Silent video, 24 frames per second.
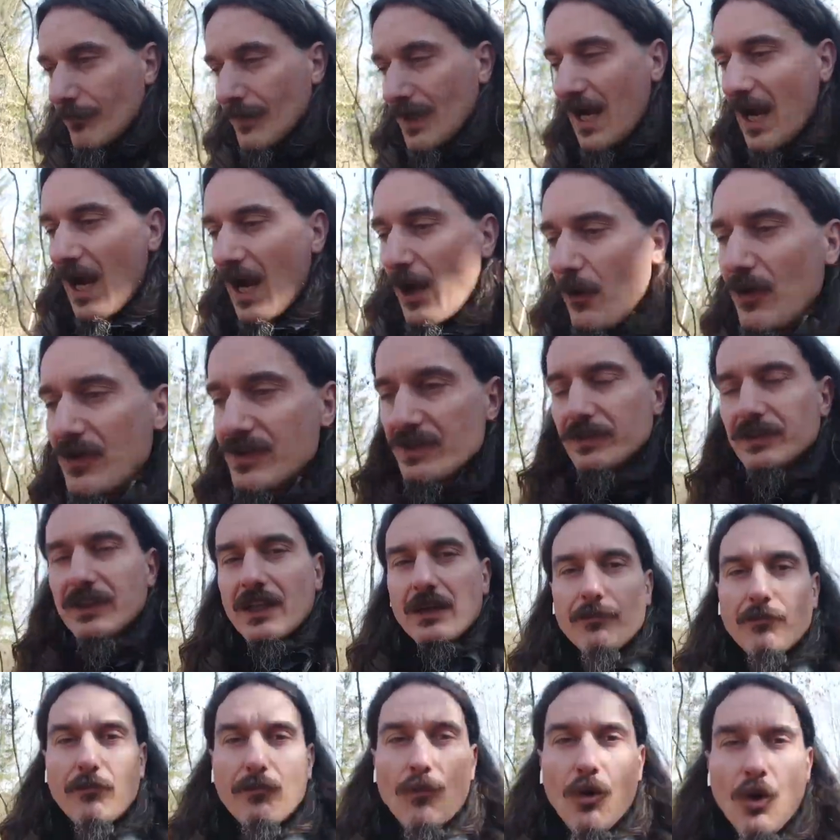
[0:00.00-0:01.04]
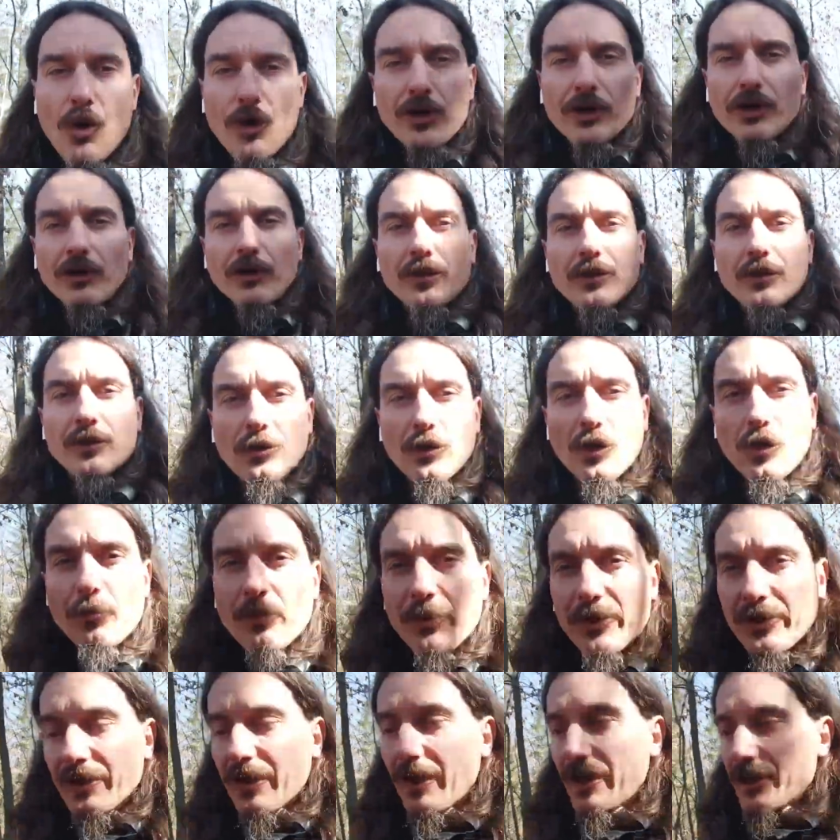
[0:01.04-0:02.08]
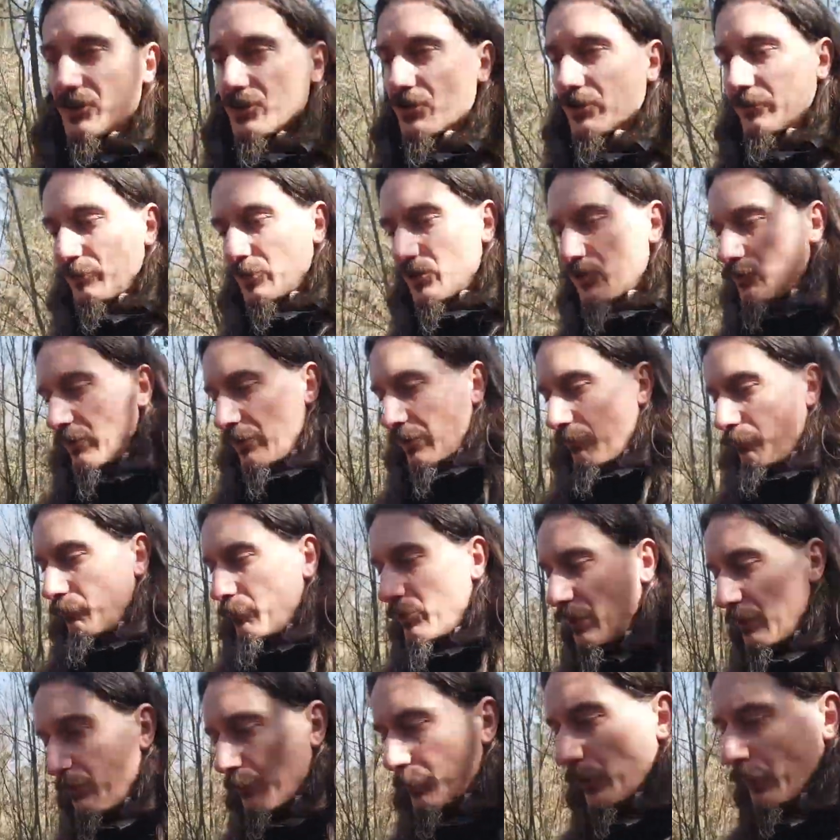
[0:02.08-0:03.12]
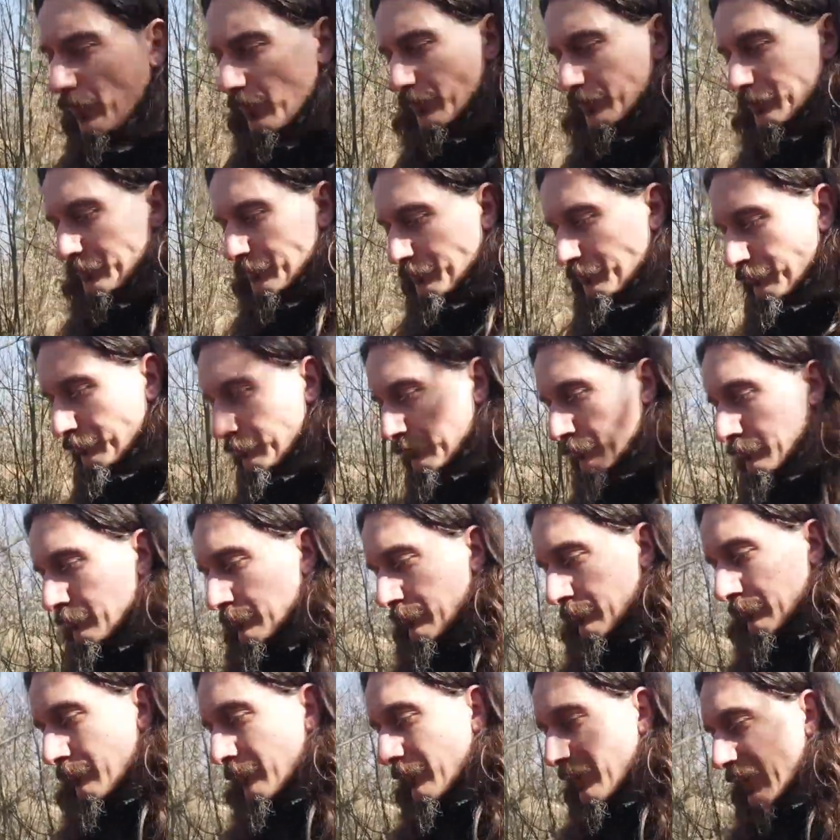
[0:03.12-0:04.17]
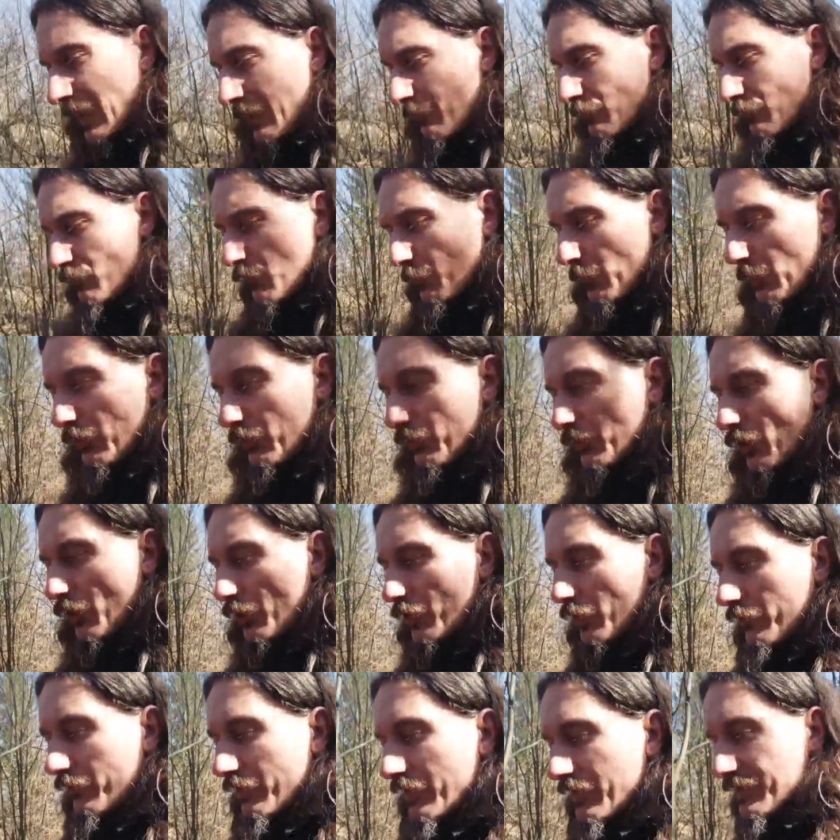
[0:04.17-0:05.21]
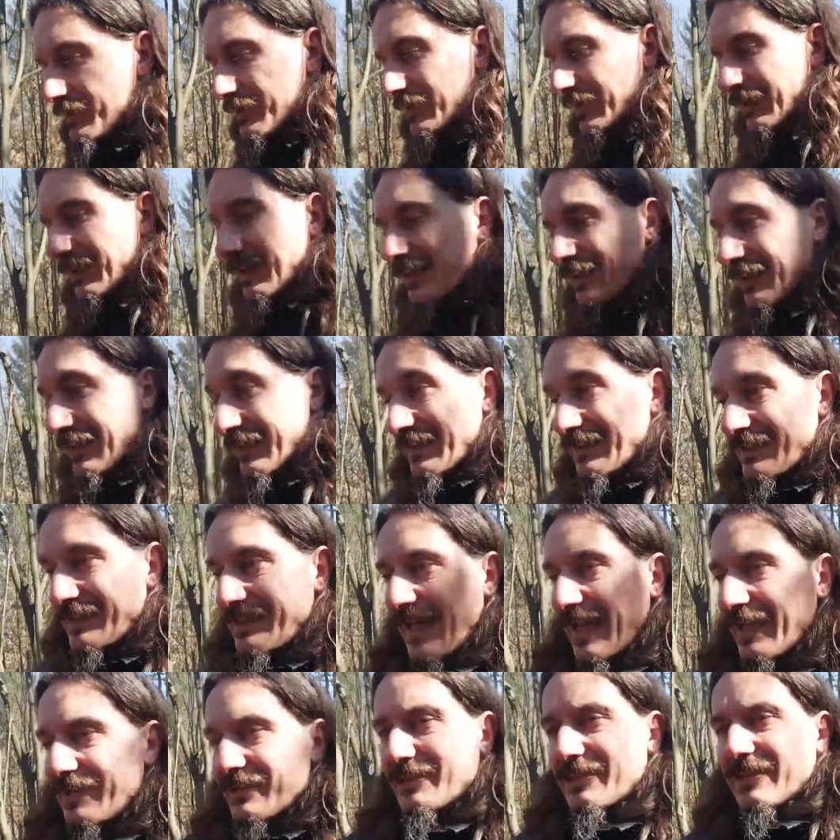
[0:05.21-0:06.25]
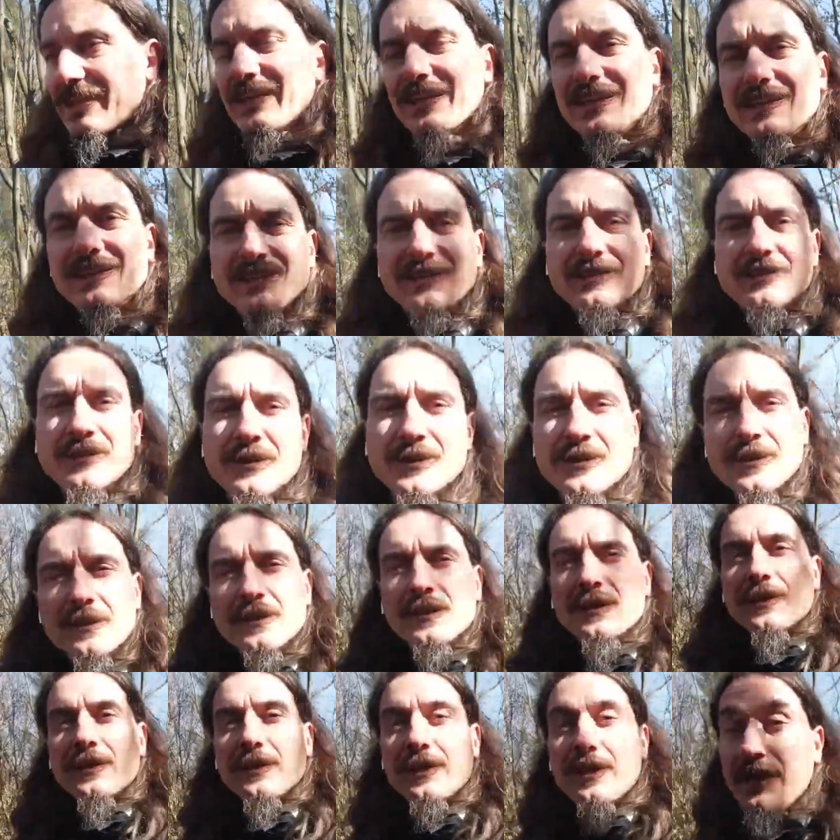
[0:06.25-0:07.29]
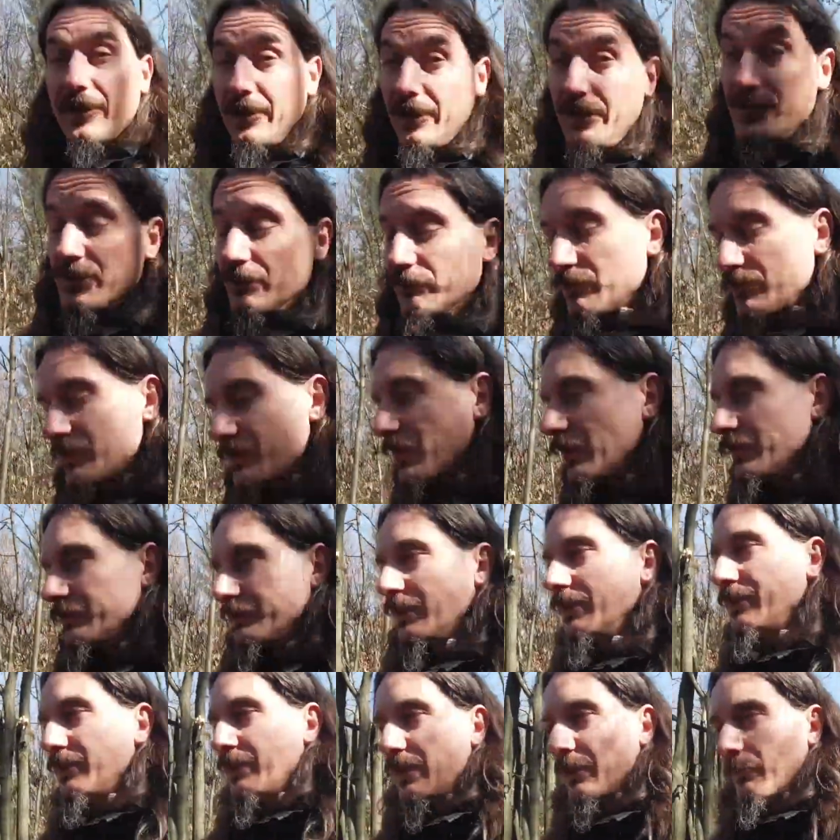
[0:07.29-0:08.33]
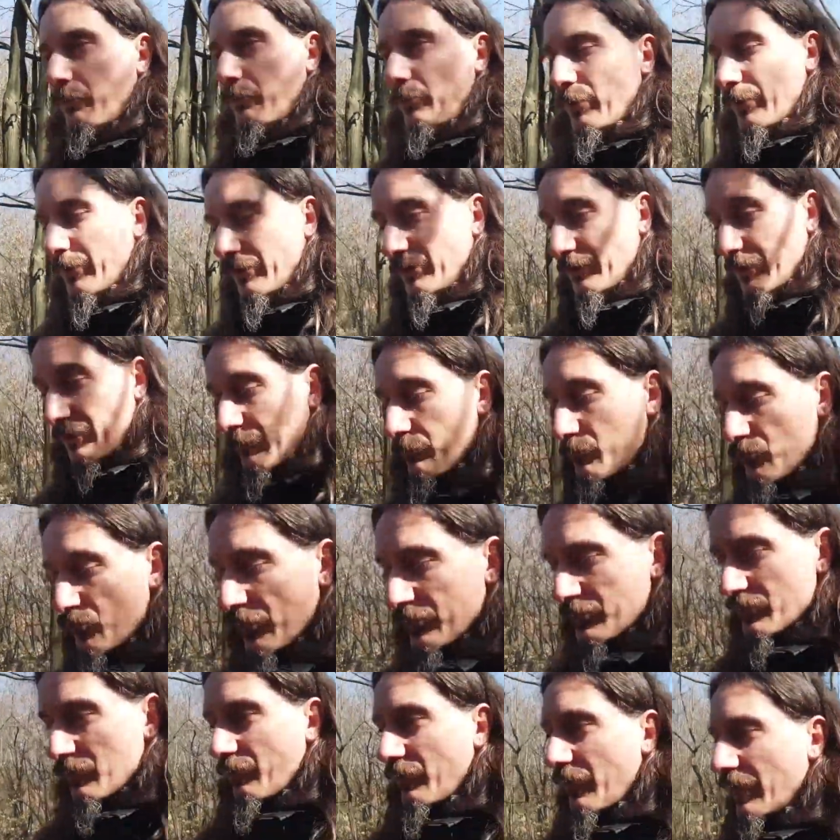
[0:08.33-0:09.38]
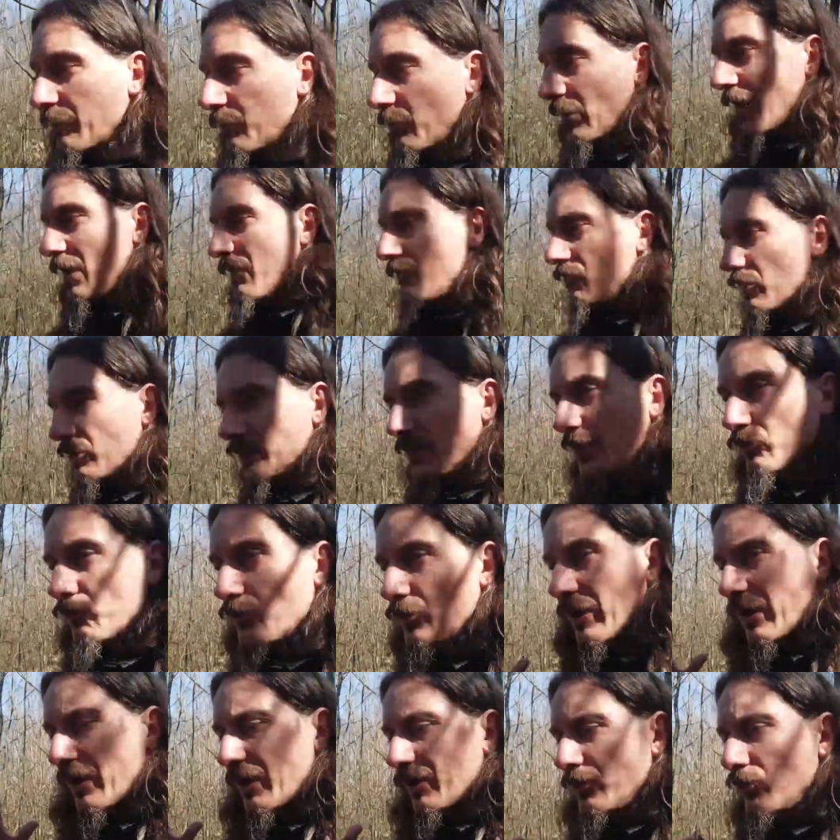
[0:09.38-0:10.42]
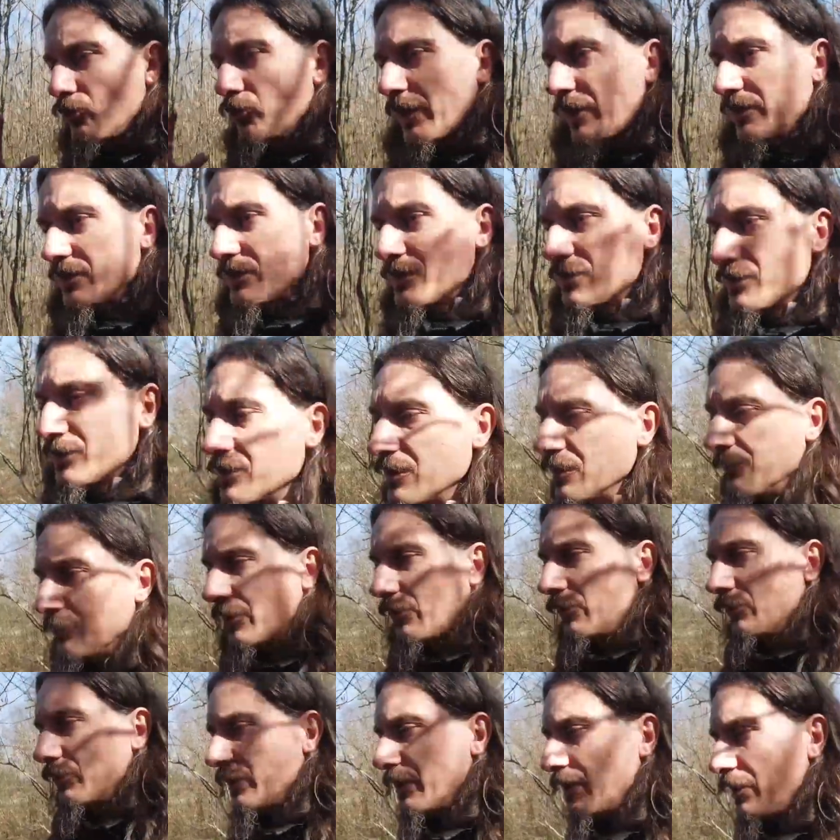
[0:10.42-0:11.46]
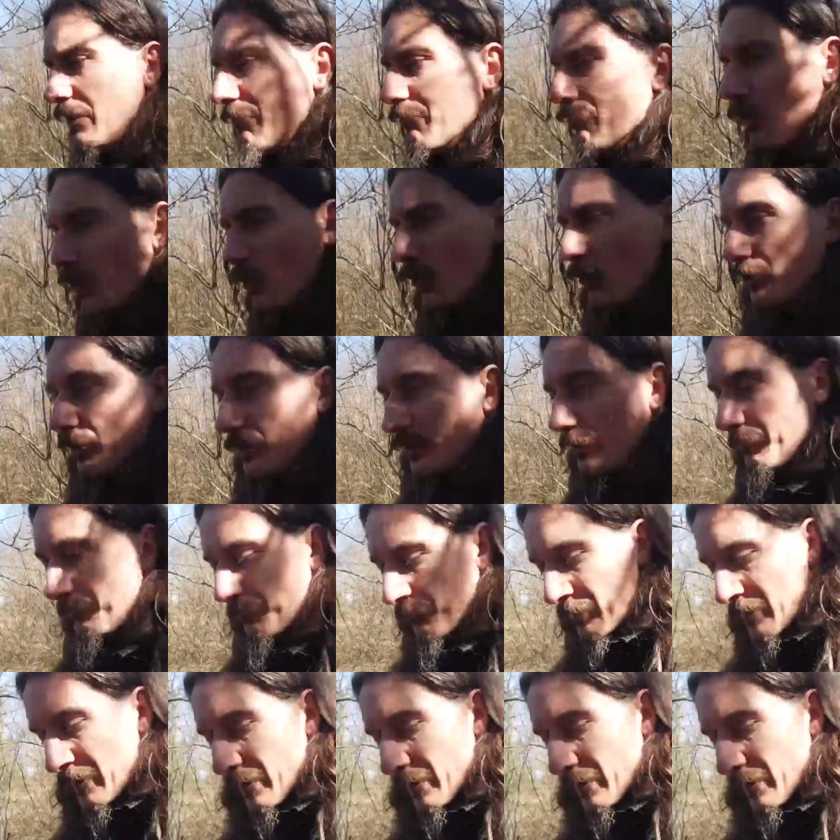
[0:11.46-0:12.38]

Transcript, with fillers: How is it that moral obligation between people came to be thought of as debt and as a result end up, ended up justifying behavior that would otherwise seem utterly immoral?